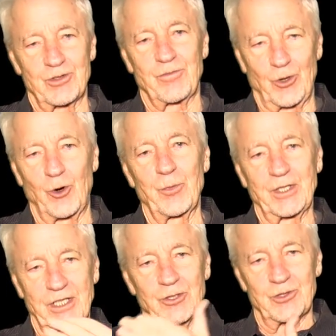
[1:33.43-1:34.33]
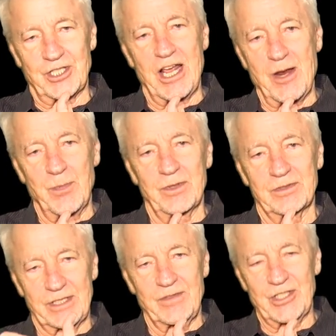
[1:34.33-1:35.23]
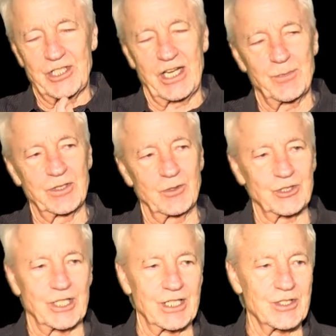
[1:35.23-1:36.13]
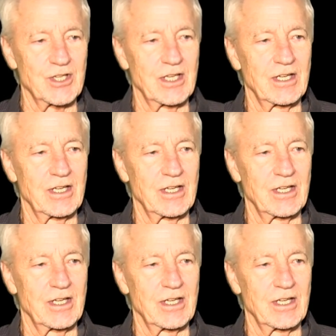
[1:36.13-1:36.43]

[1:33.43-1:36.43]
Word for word: There's film and then there's tape, TV tape in those days.